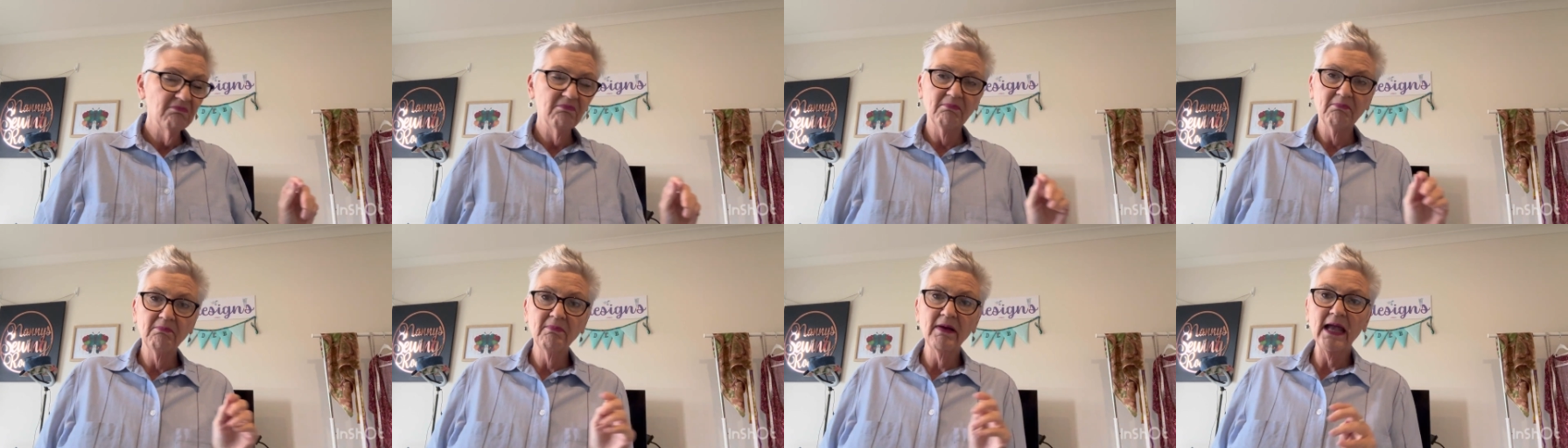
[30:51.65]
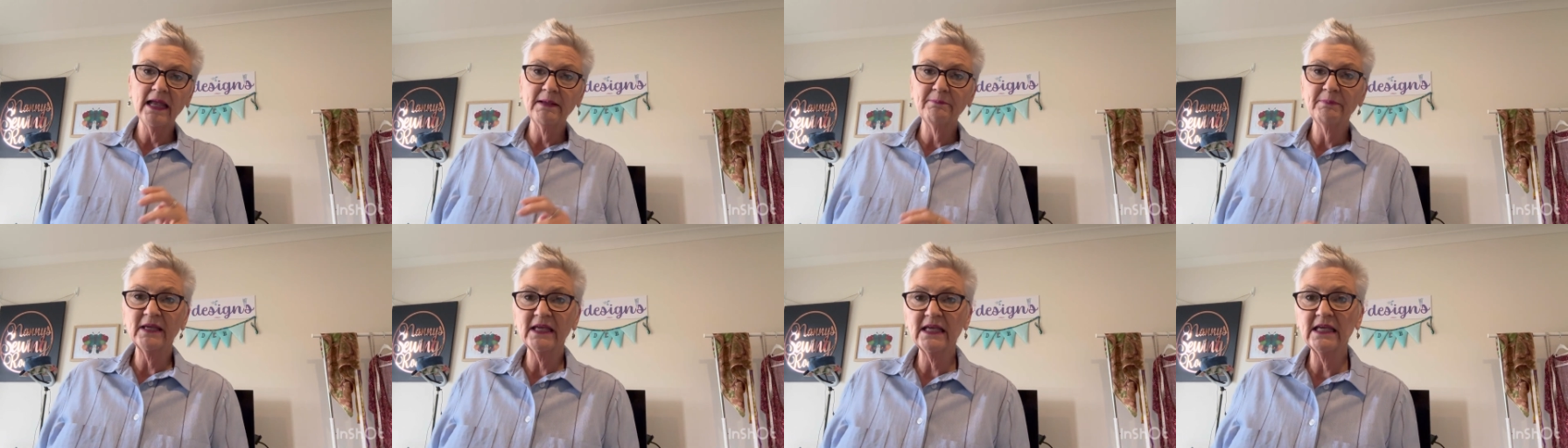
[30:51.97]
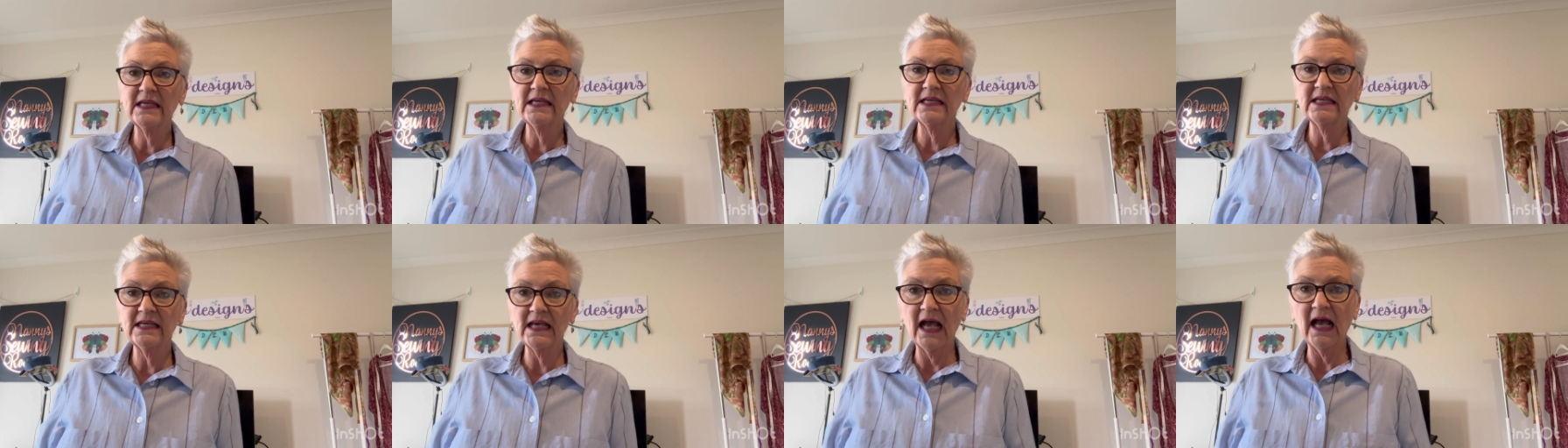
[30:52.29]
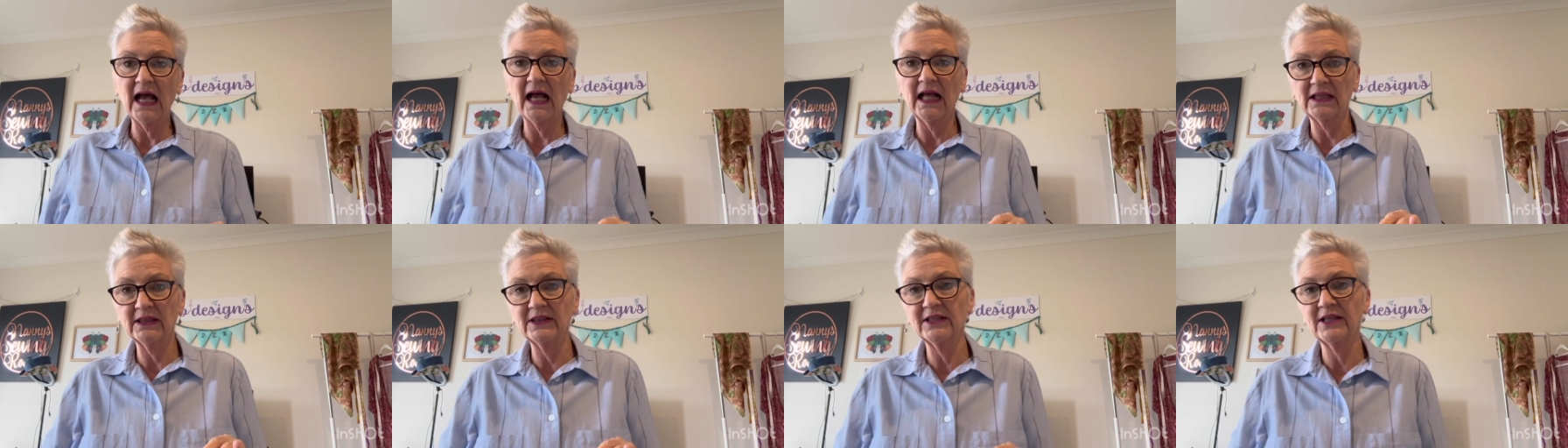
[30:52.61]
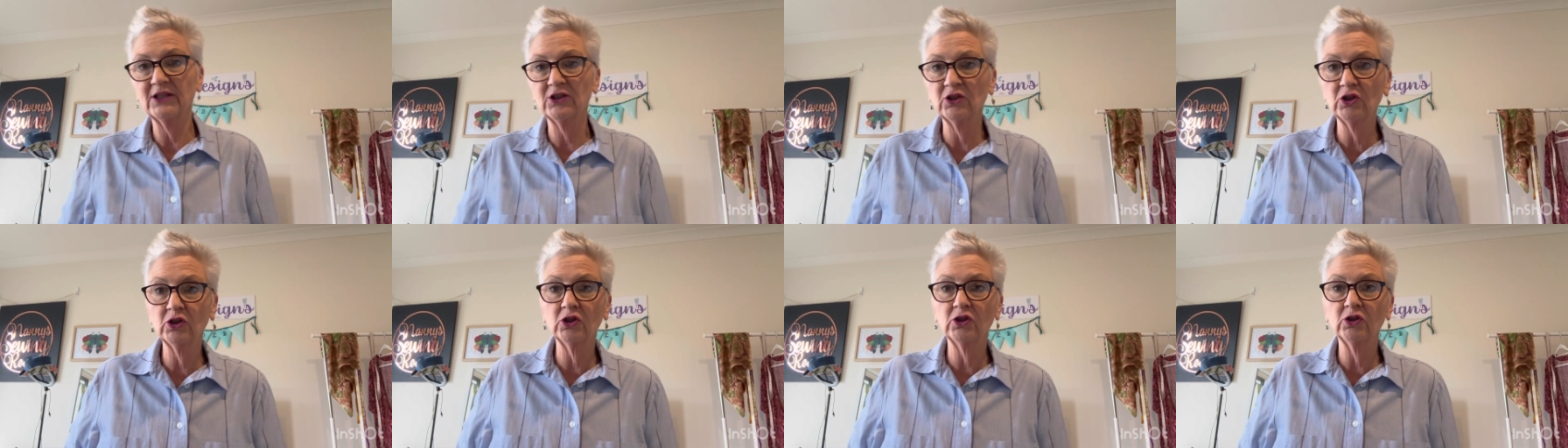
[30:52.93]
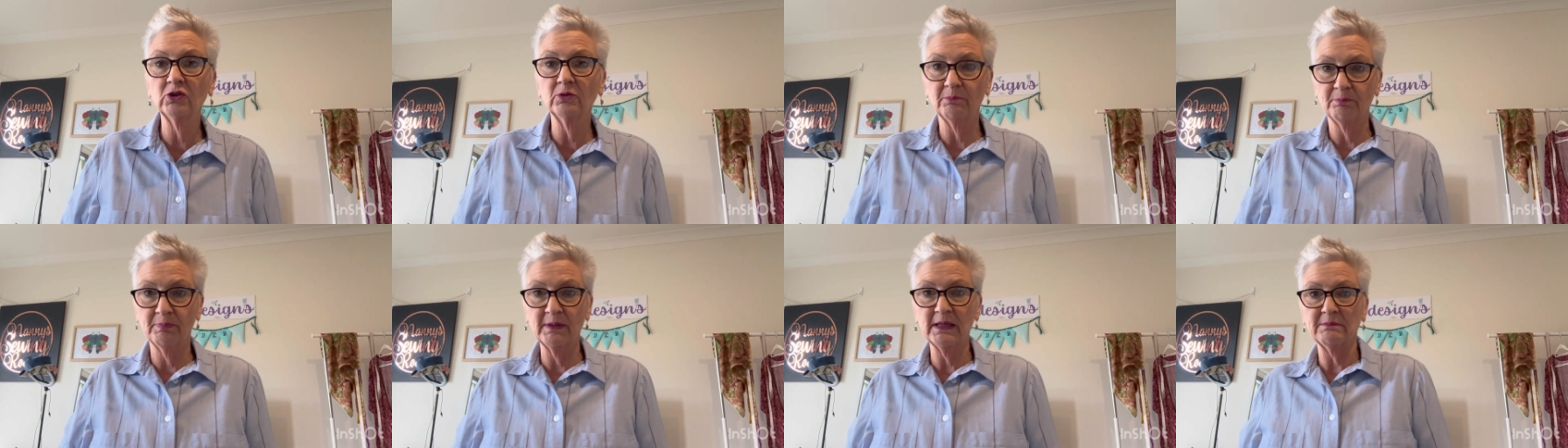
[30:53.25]
may be a little
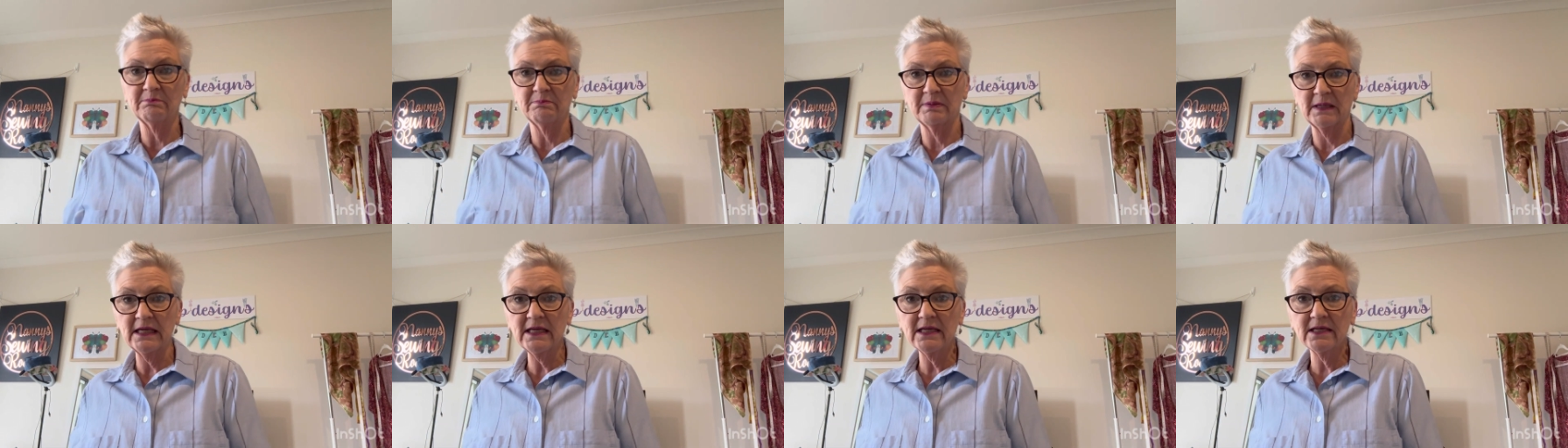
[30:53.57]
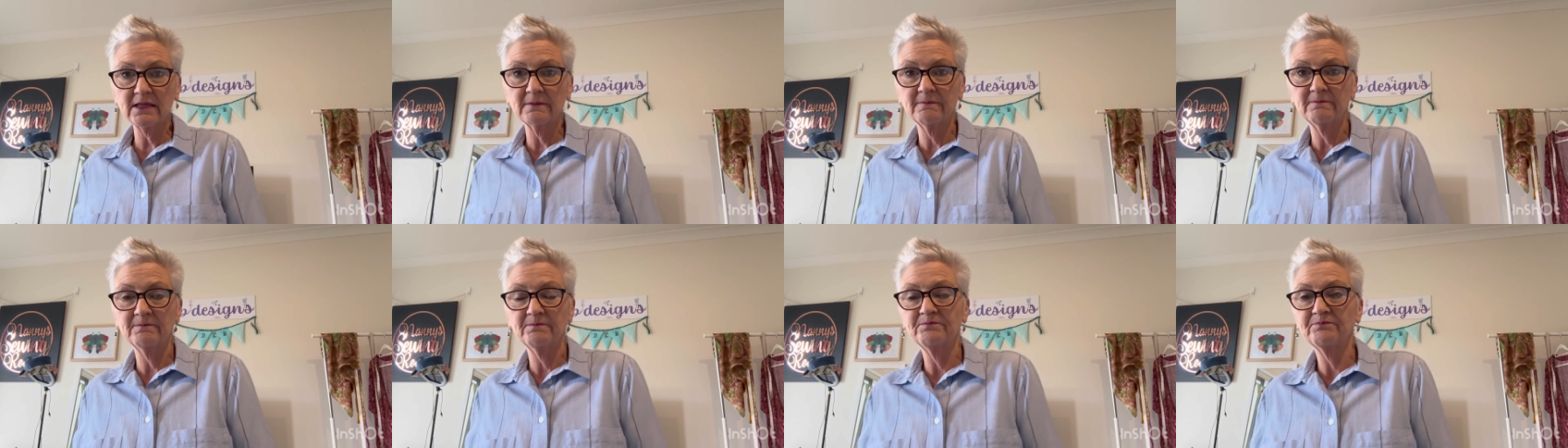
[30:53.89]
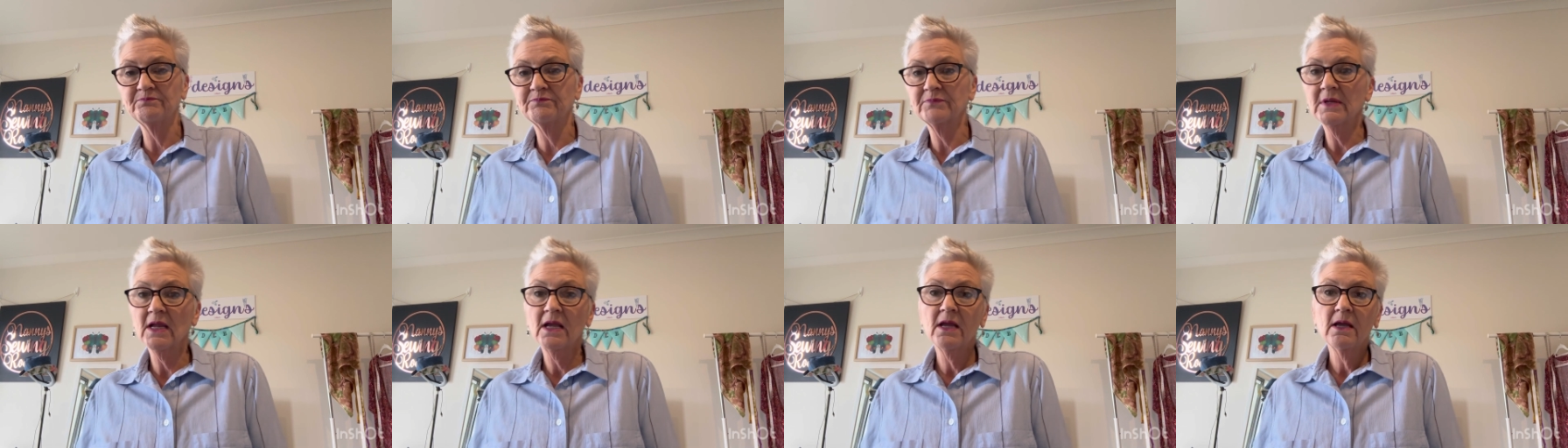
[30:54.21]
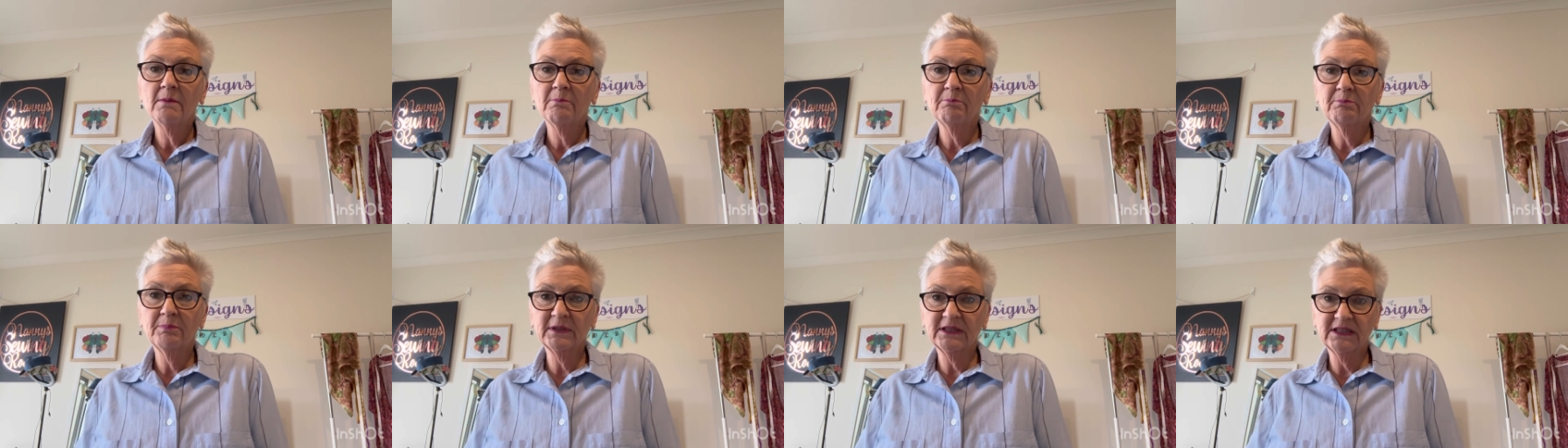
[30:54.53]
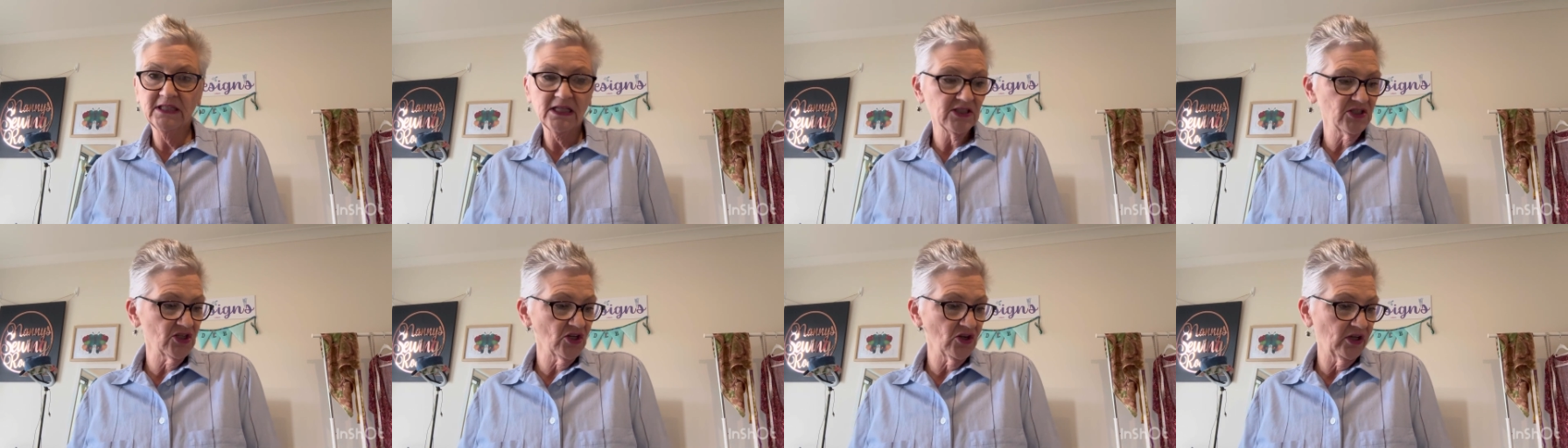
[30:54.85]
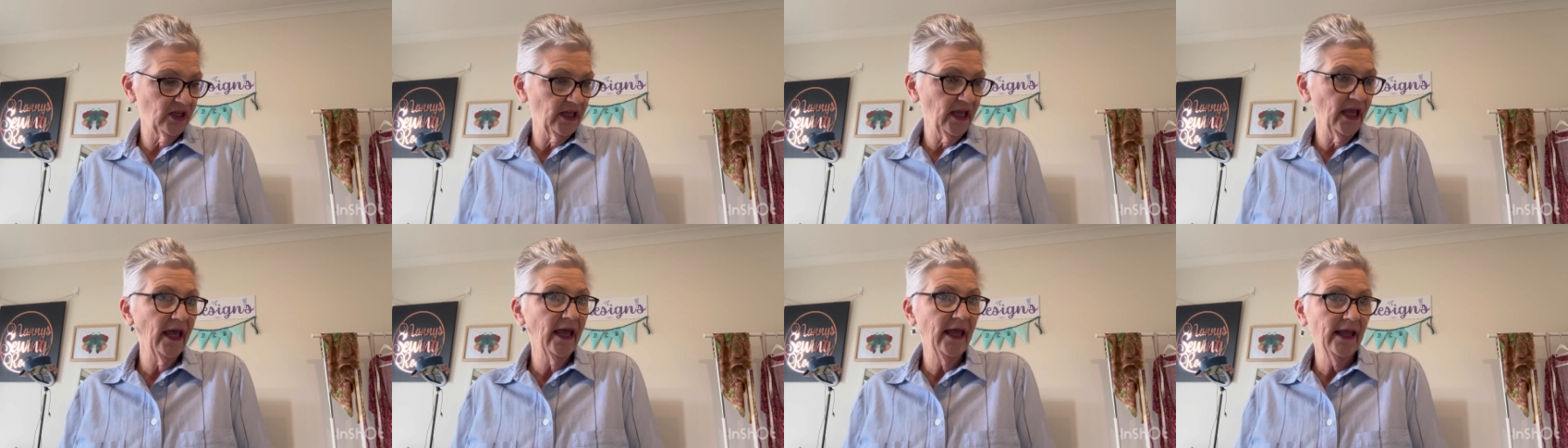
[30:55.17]
bit big, but that's
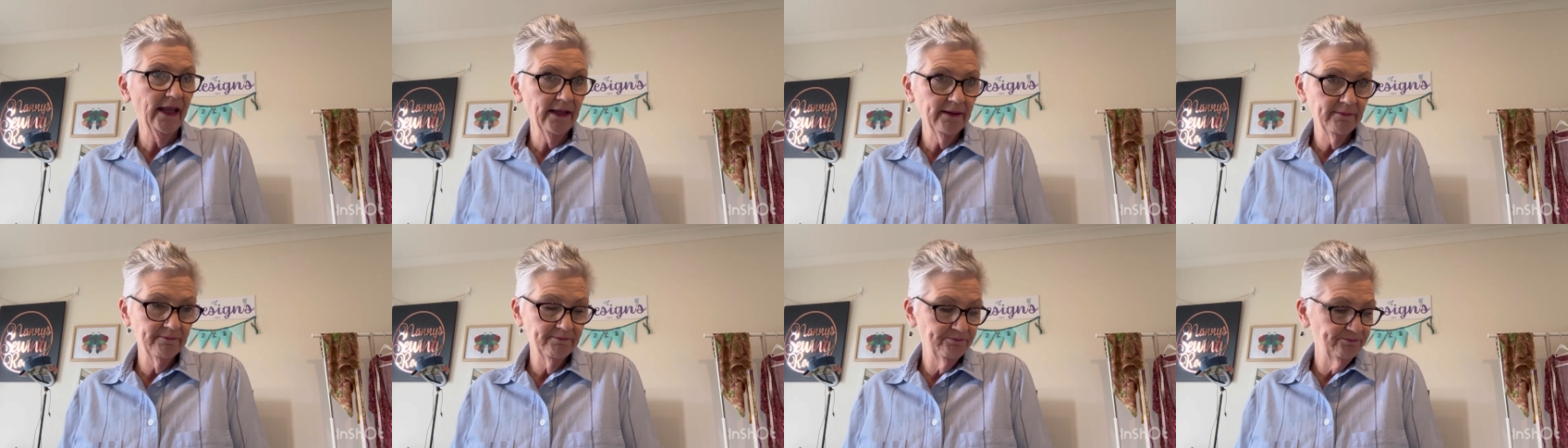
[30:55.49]
okay,